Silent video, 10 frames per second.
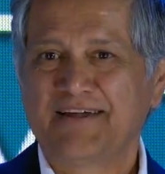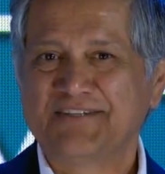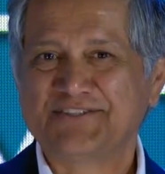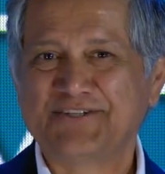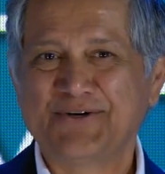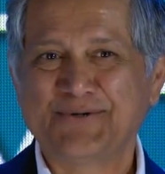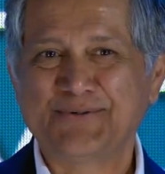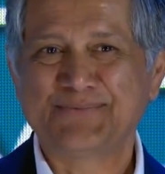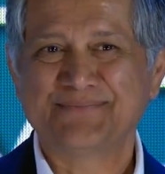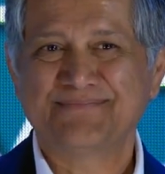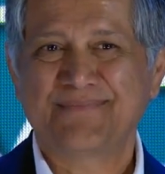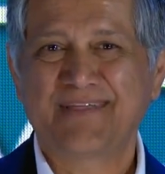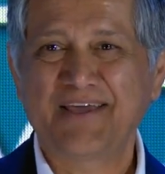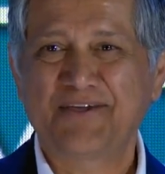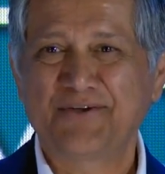So
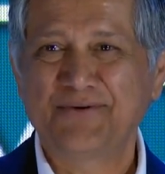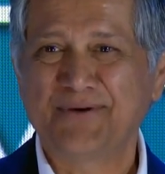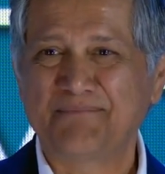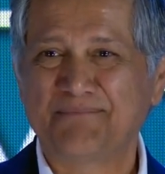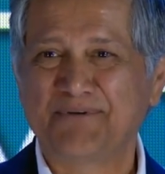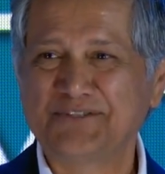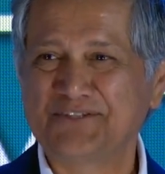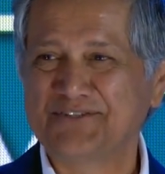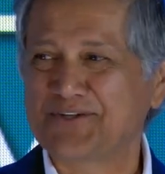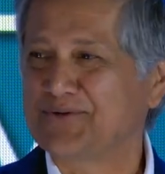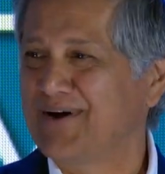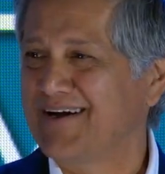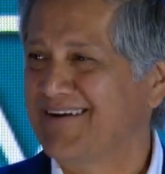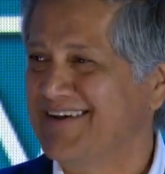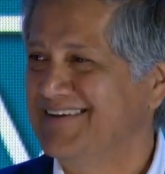thank you. I'm preaching to the
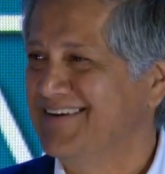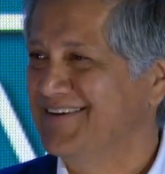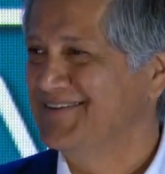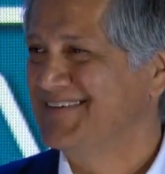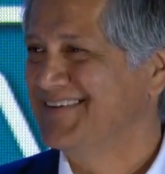choir, I know.